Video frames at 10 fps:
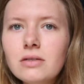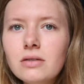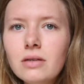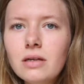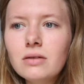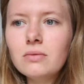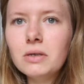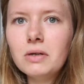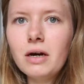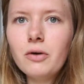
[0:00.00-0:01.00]
So then
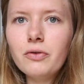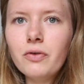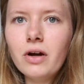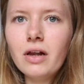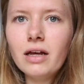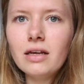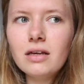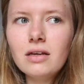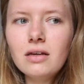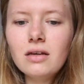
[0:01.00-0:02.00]
we were out for like,